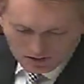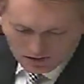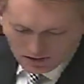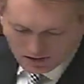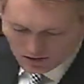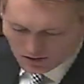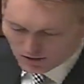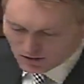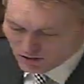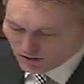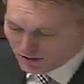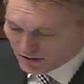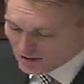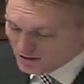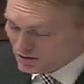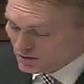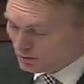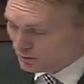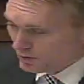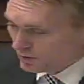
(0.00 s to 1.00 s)
The
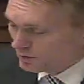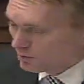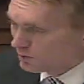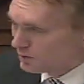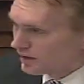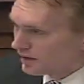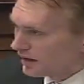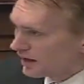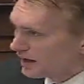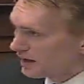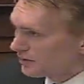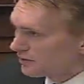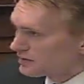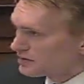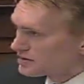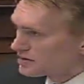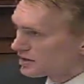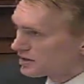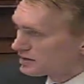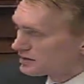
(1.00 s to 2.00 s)
last thing we would want to have
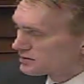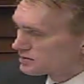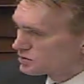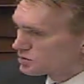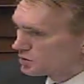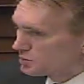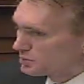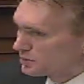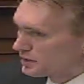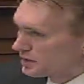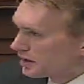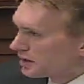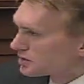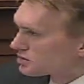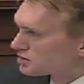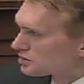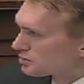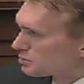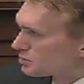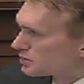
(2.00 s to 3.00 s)
is a
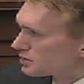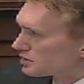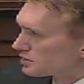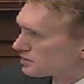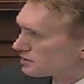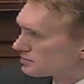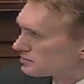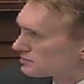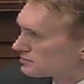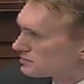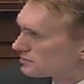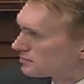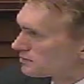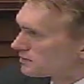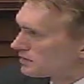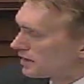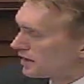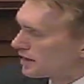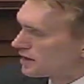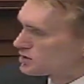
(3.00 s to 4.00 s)
duplication bill
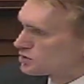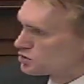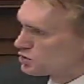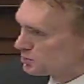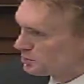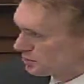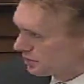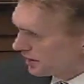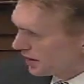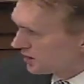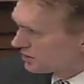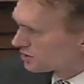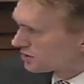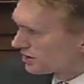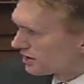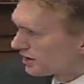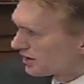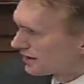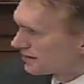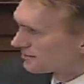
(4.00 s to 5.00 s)
that has
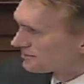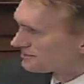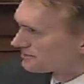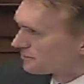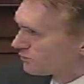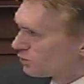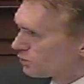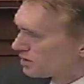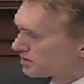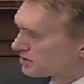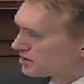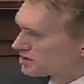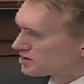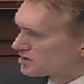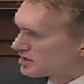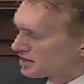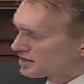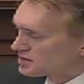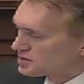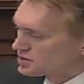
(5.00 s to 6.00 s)
duplication in it. What this
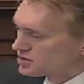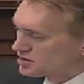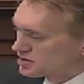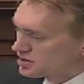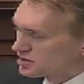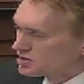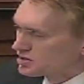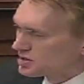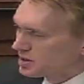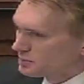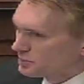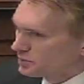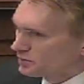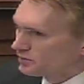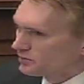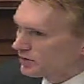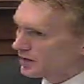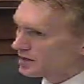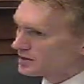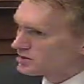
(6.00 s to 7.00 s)
does is this
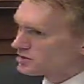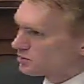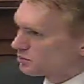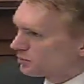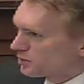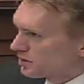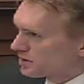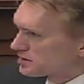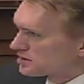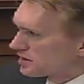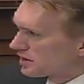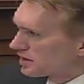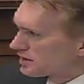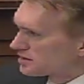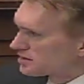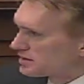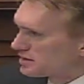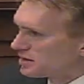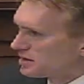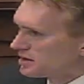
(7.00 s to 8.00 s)
simplifies the
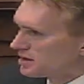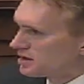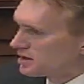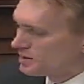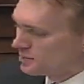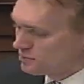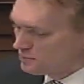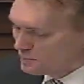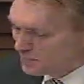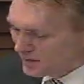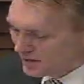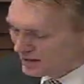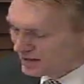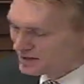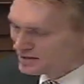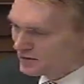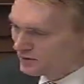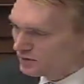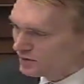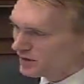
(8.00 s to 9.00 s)
process. Many
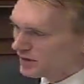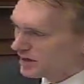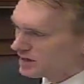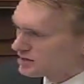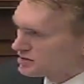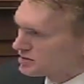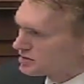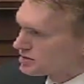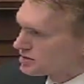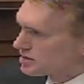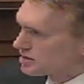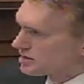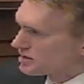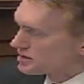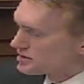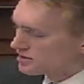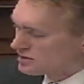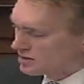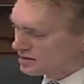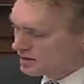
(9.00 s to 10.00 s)
different
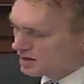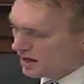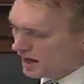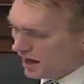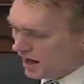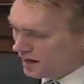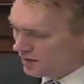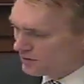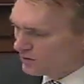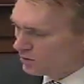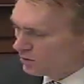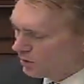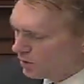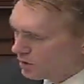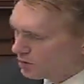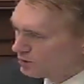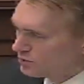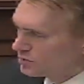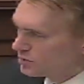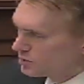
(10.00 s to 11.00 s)
agencies have their
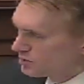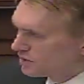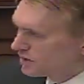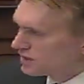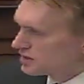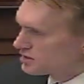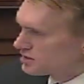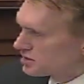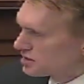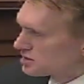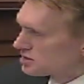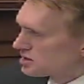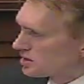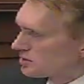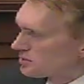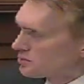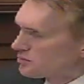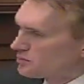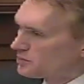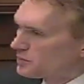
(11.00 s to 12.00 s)
own unique
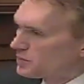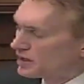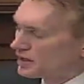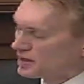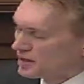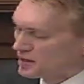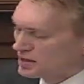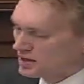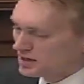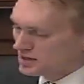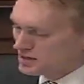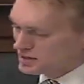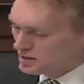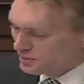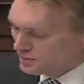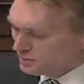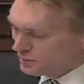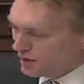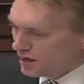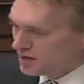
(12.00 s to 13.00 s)
system, but it is
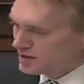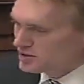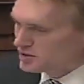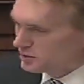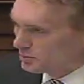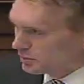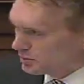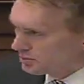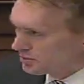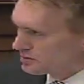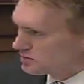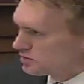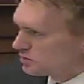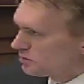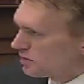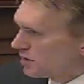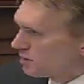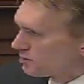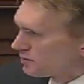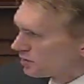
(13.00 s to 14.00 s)
impossible to
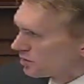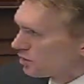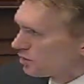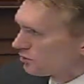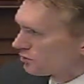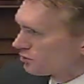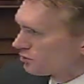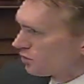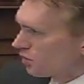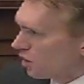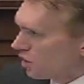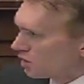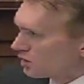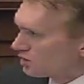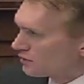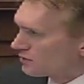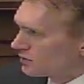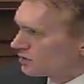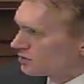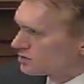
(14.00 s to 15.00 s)
be able to go through all
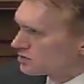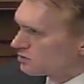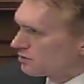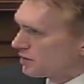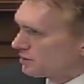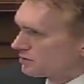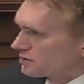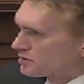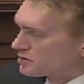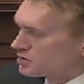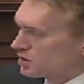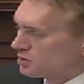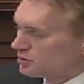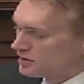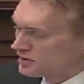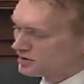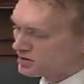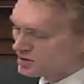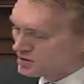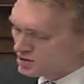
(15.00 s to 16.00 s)
of those and be able to
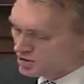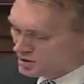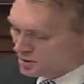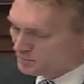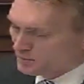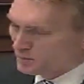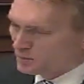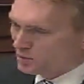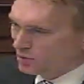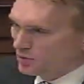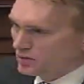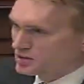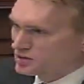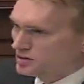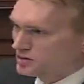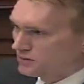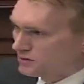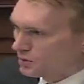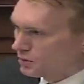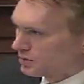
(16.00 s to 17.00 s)
determine. The simple
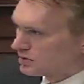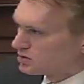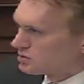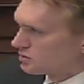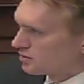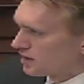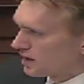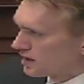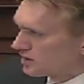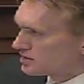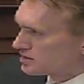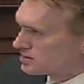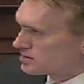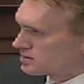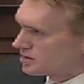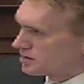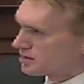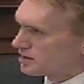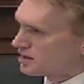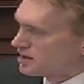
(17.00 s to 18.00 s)
question of going to an
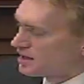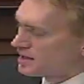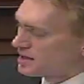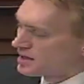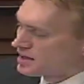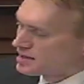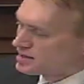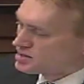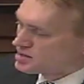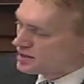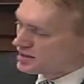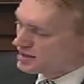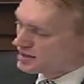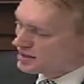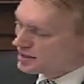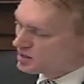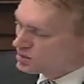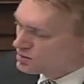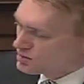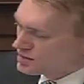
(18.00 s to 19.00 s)
agency and saying,
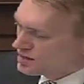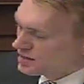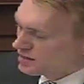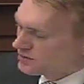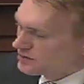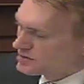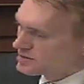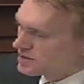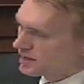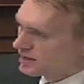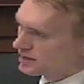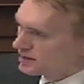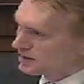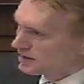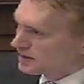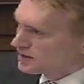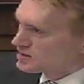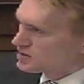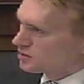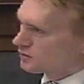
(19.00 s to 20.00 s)
can you give us a
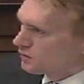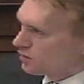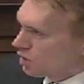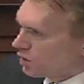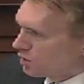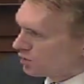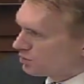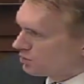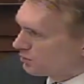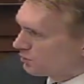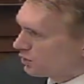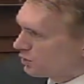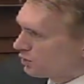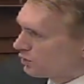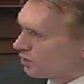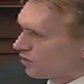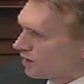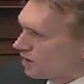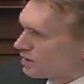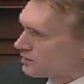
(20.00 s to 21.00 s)
list of all the
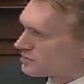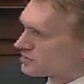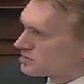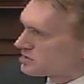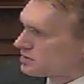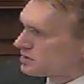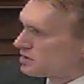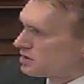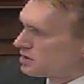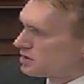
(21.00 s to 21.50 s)
programs,